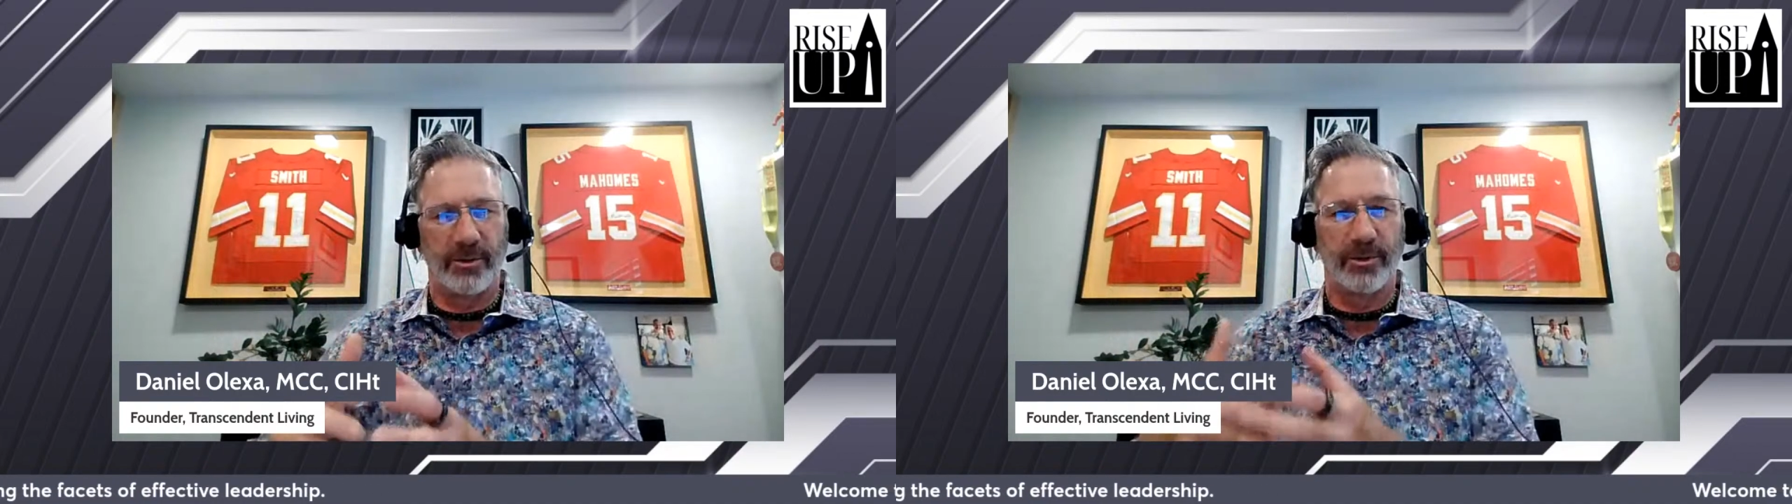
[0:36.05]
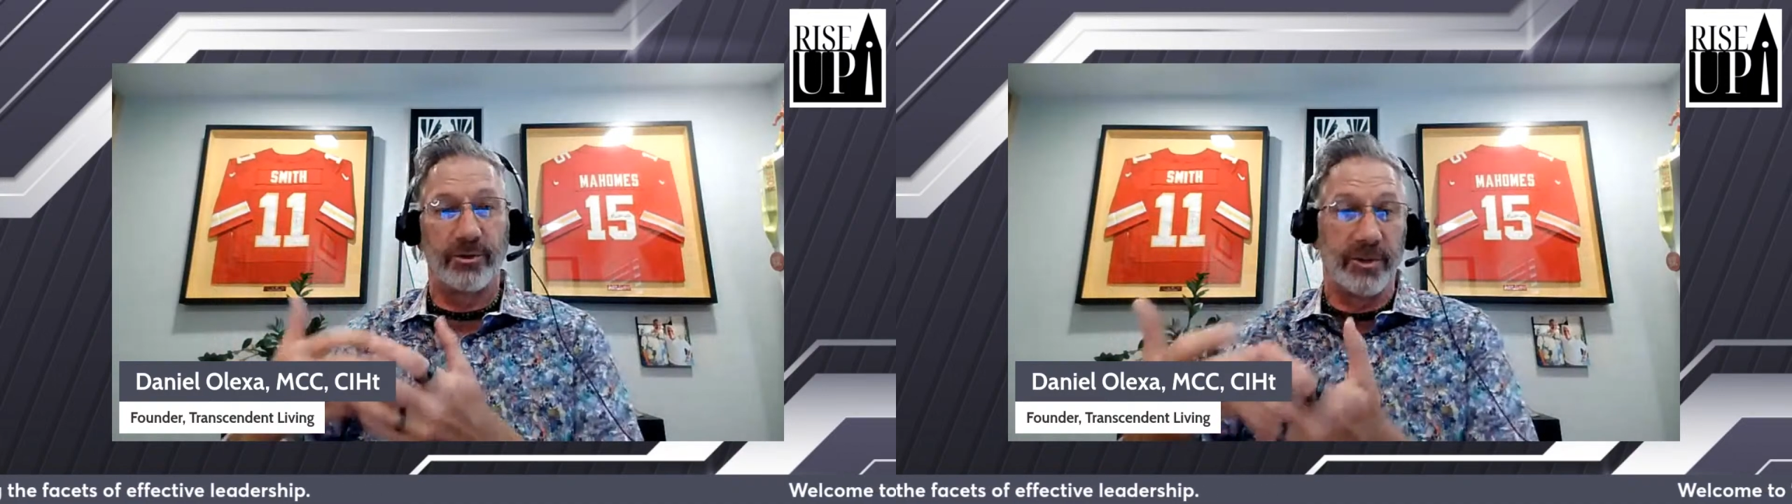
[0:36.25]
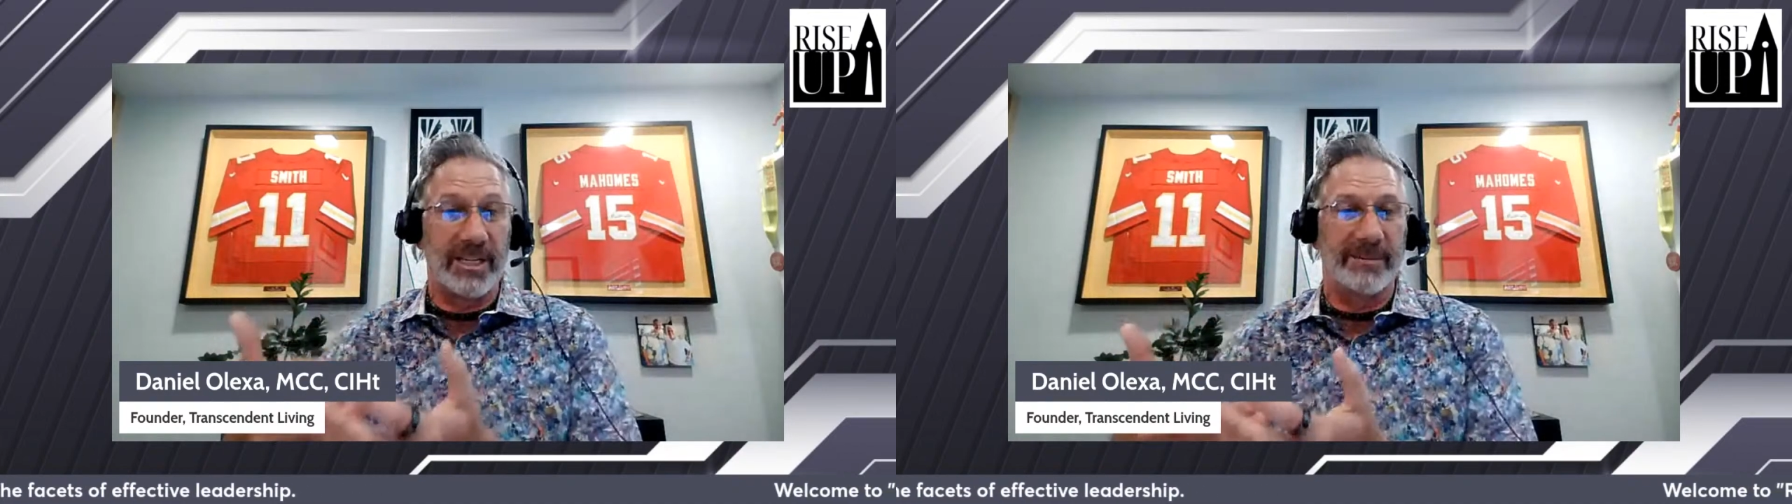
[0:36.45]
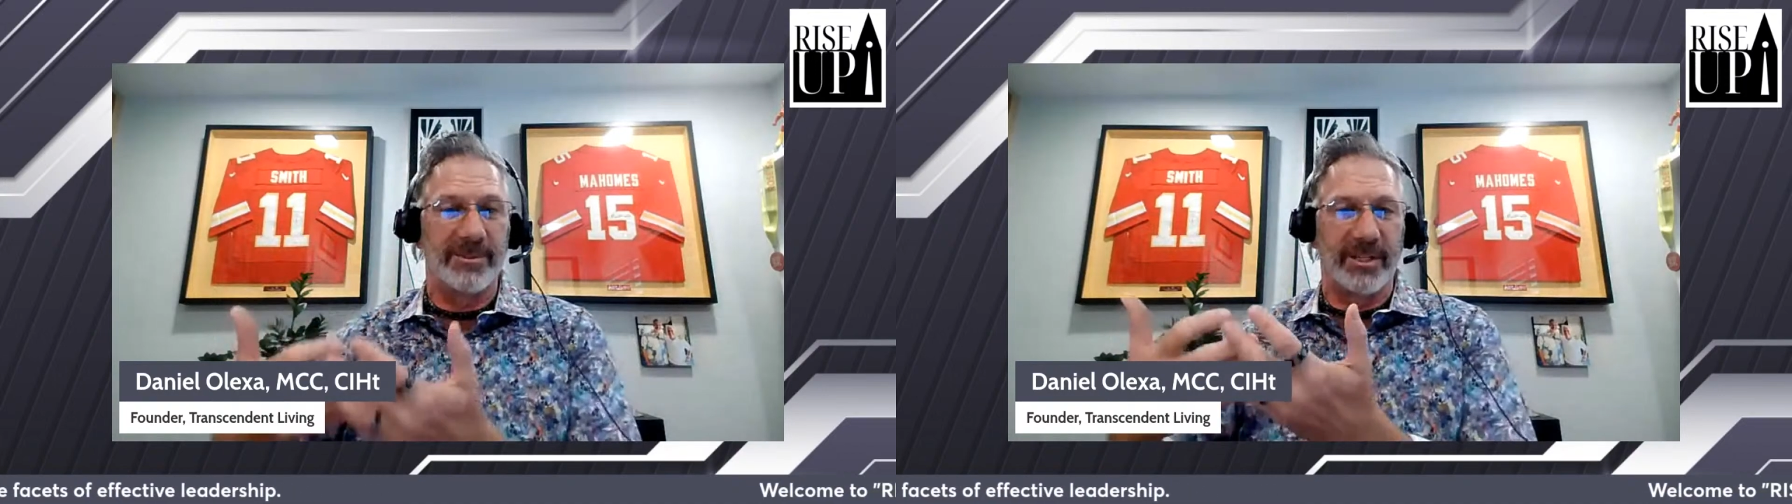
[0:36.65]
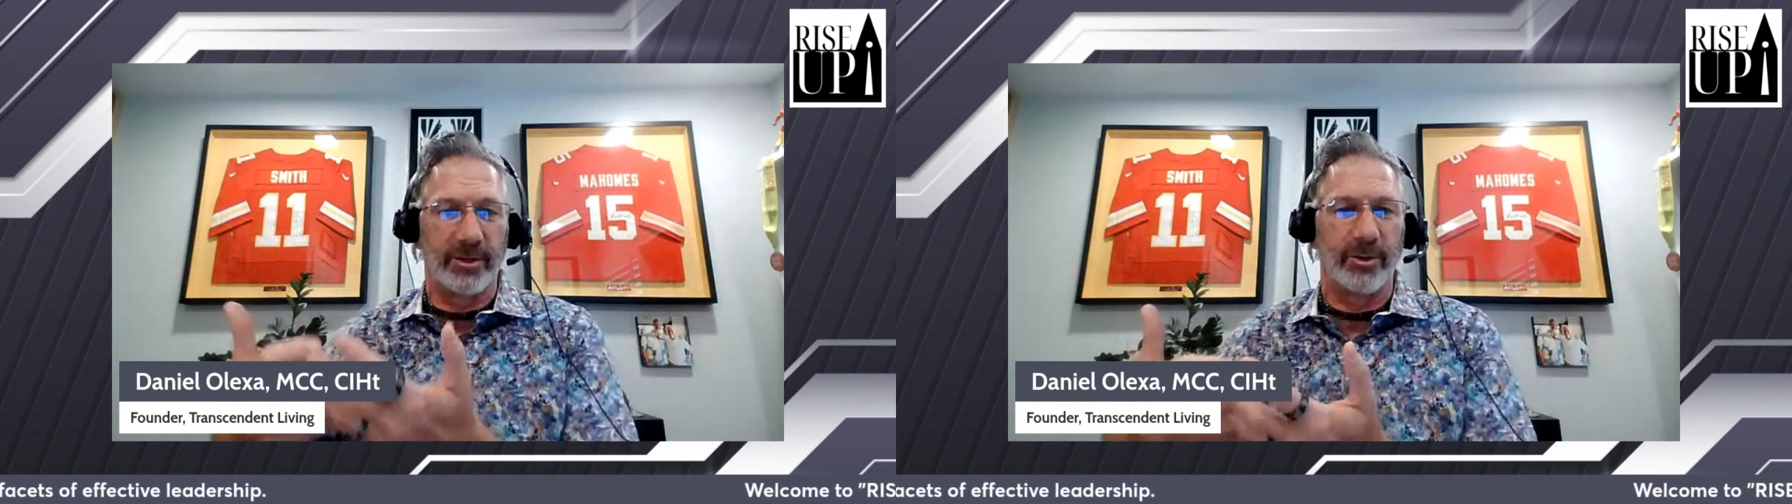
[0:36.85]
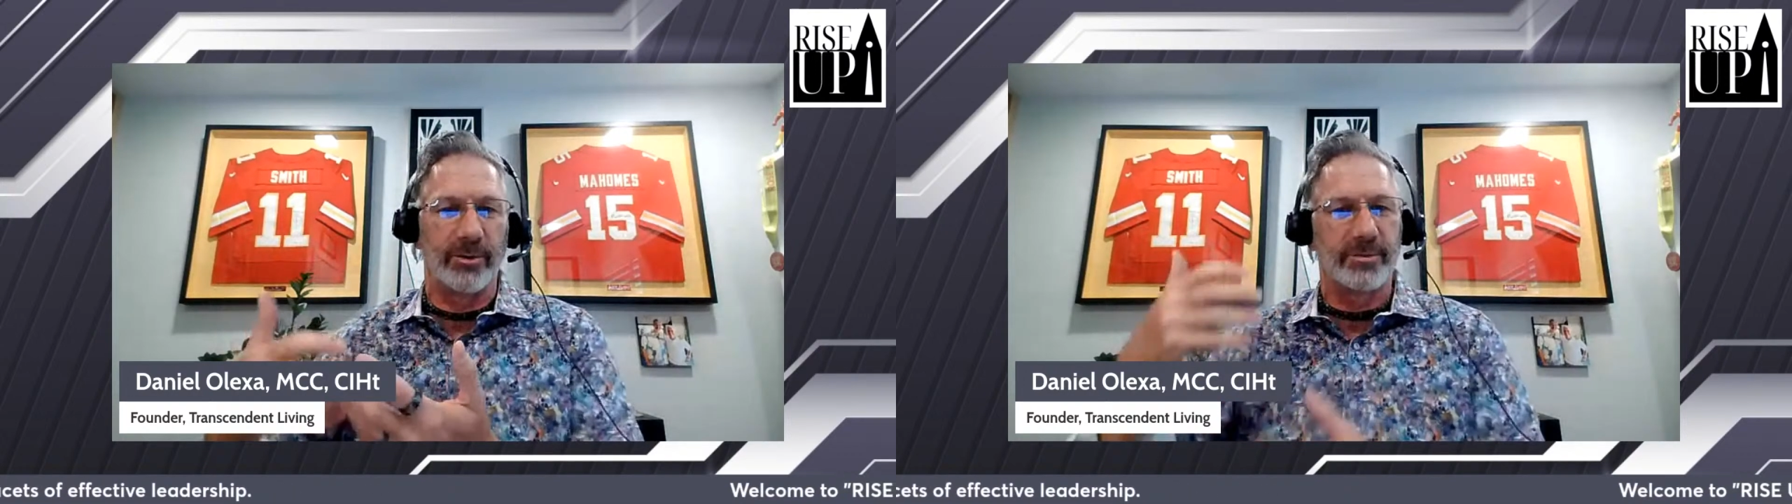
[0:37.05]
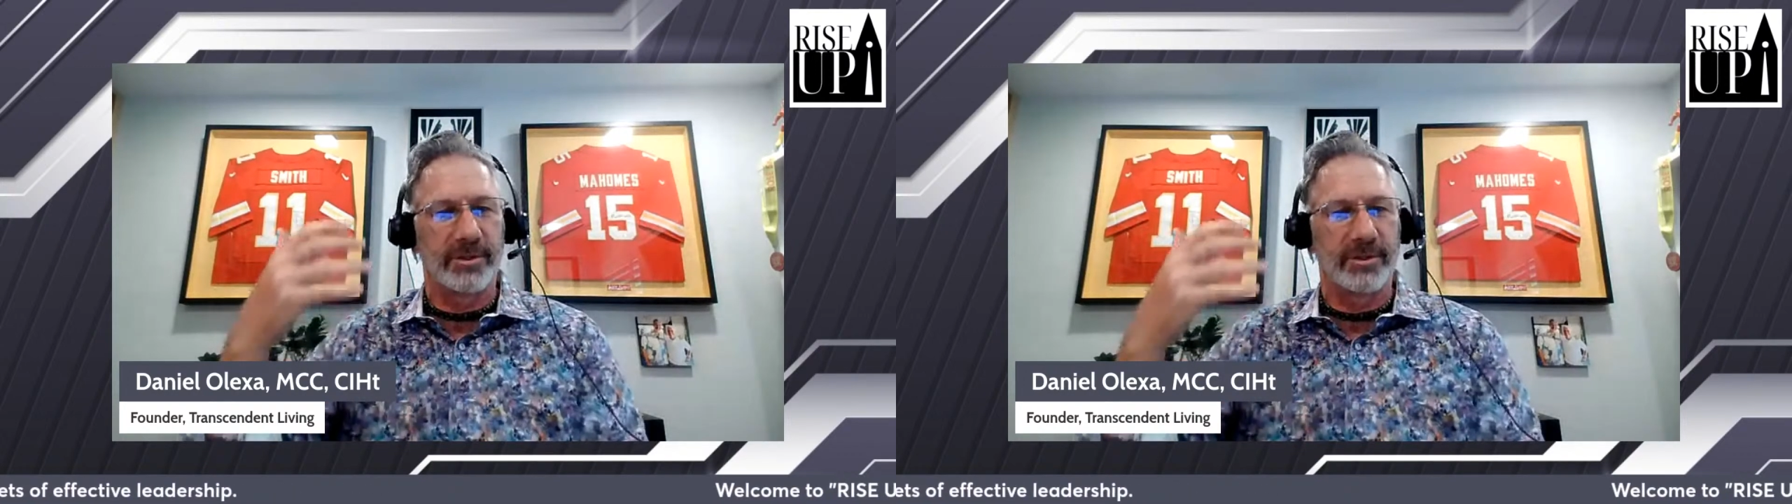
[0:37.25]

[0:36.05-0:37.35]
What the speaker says: your dreams and goals.